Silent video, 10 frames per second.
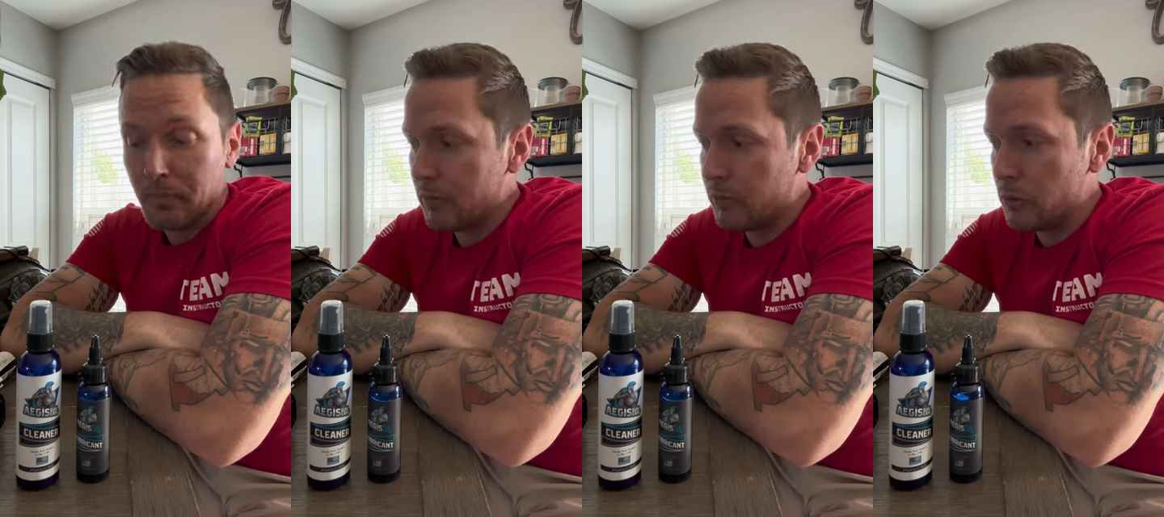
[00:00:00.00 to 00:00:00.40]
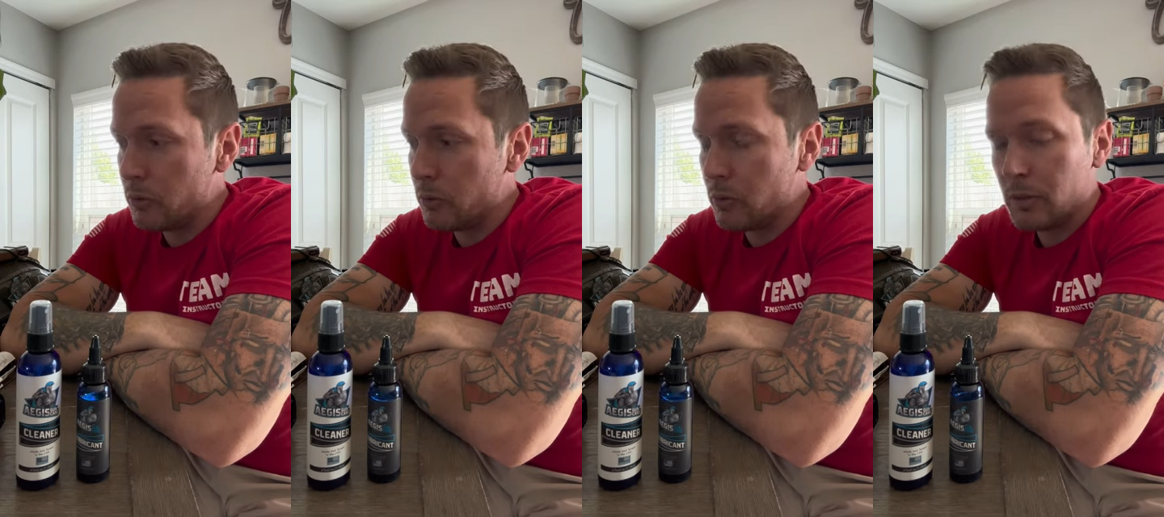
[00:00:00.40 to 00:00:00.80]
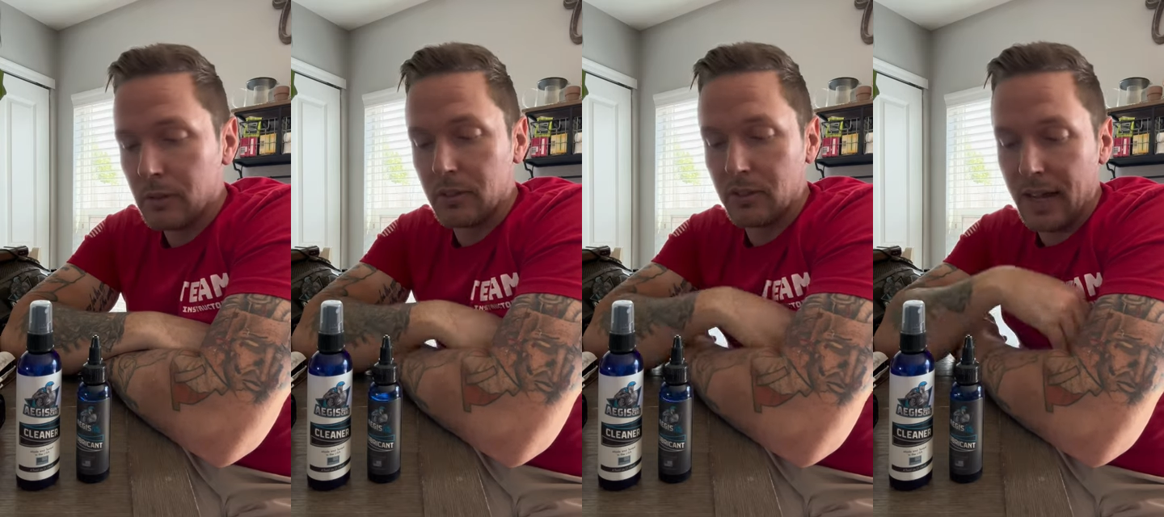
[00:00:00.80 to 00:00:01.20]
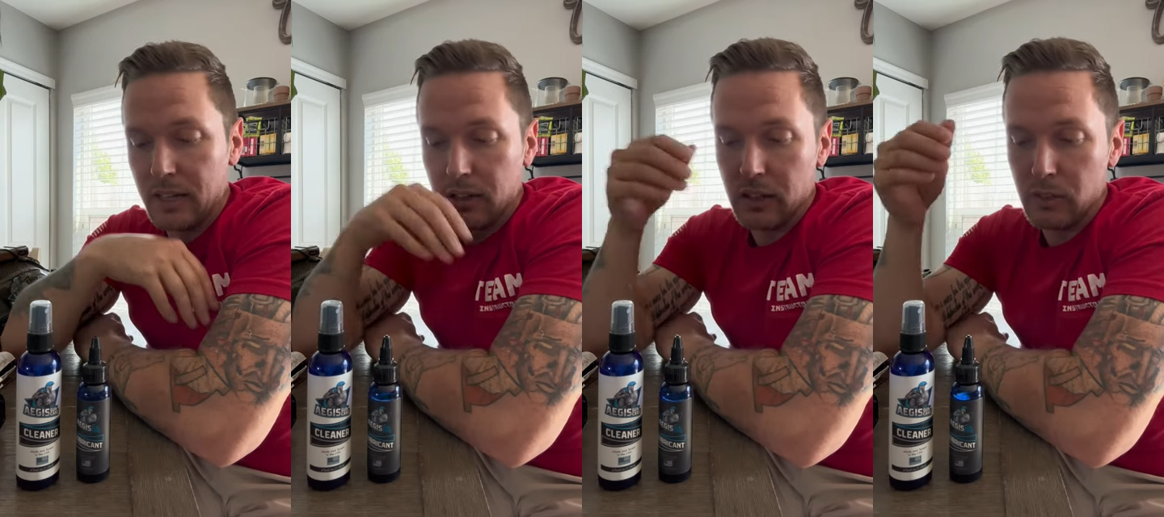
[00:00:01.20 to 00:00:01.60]
If you
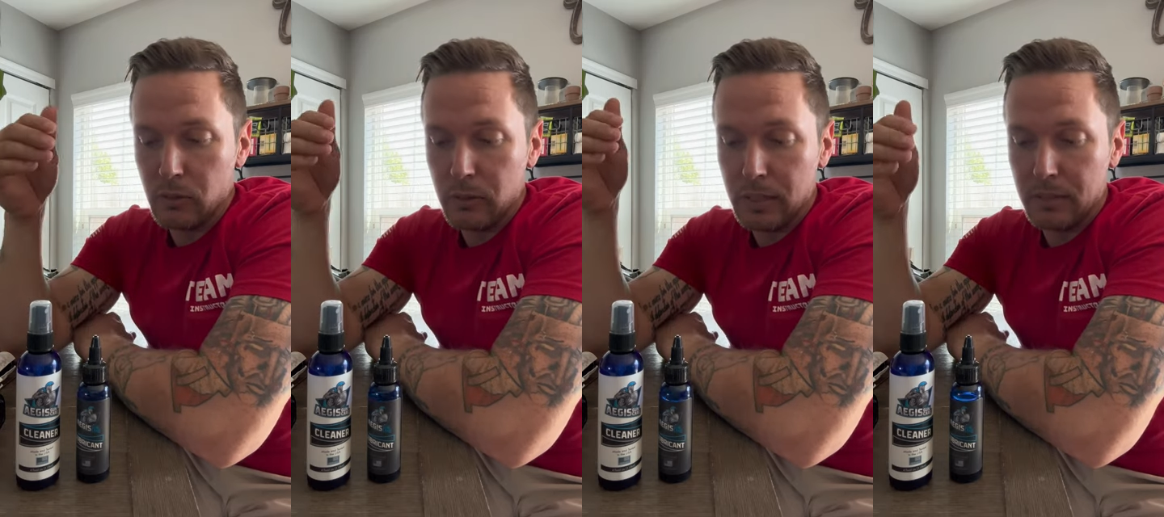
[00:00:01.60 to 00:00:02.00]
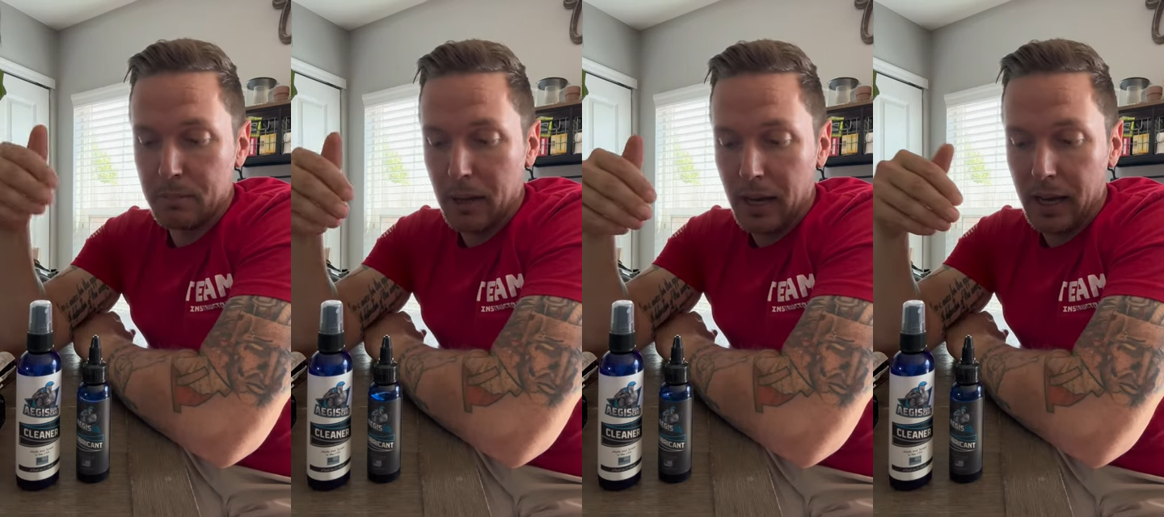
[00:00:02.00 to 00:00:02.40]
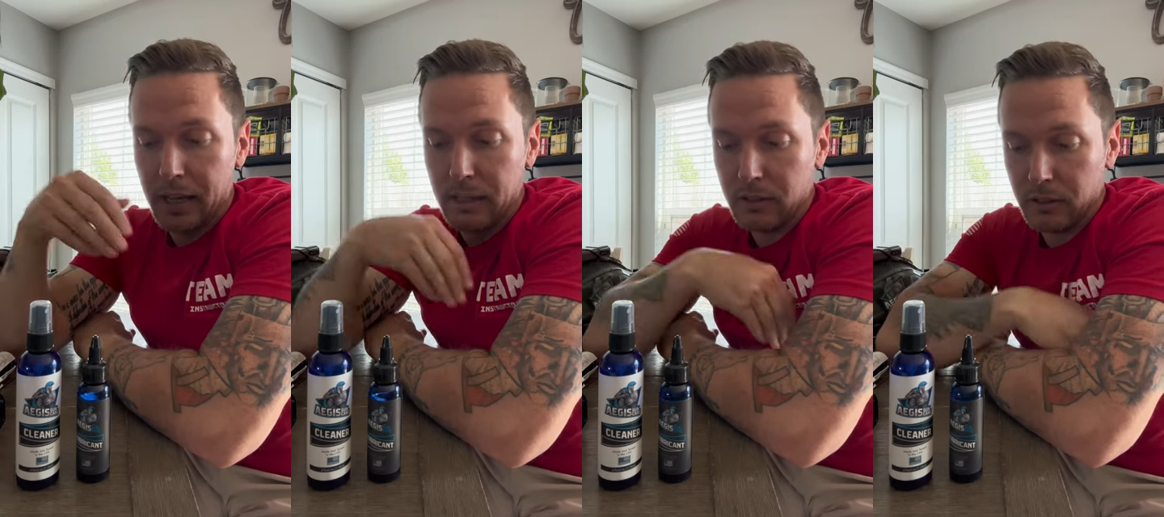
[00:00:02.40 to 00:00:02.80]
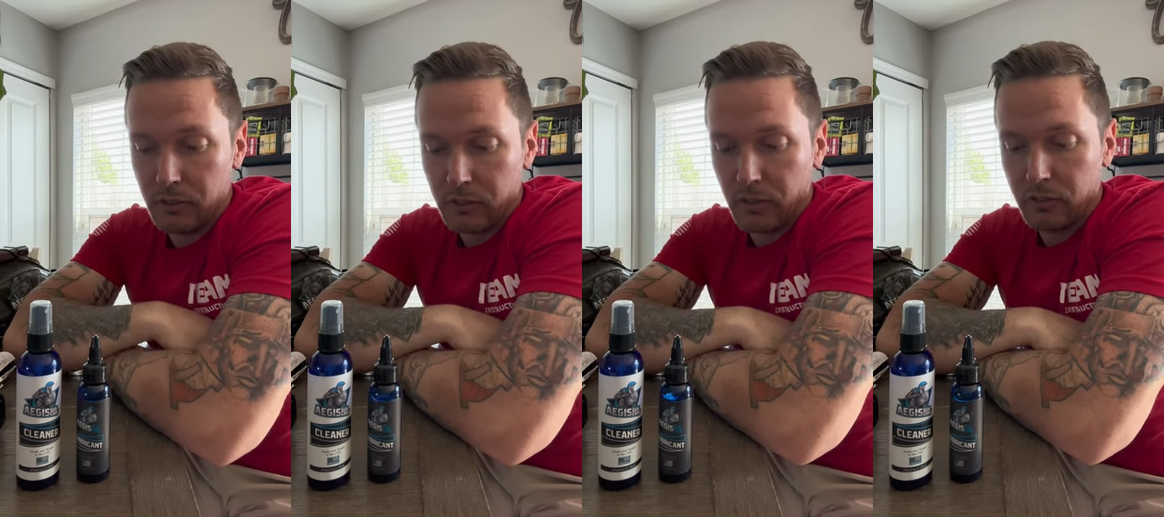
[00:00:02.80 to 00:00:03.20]
decide that you need to buy
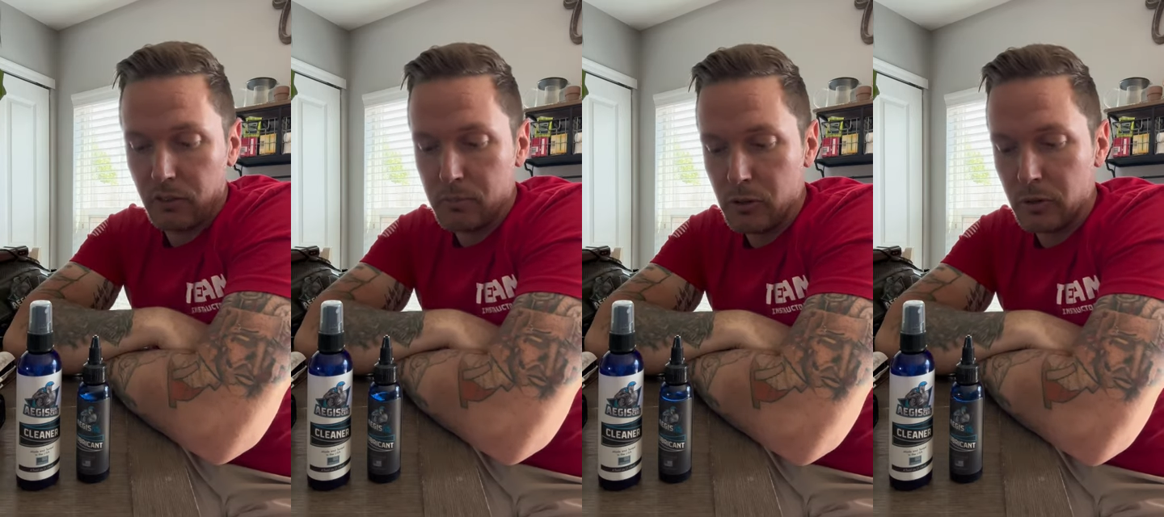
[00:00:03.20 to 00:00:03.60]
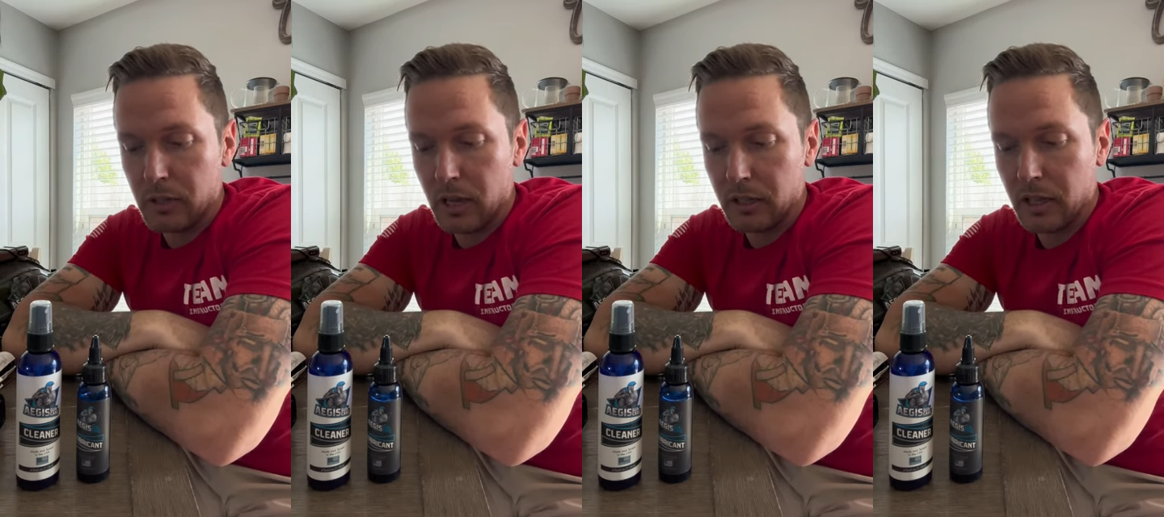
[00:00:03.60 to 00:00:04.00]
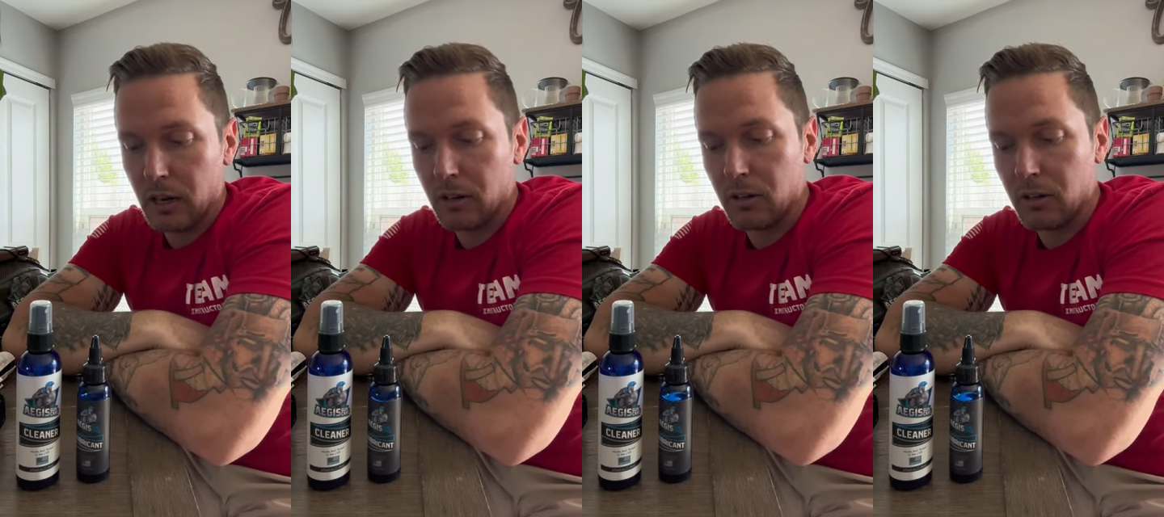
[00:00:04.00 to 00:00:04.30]
yourself some new gun care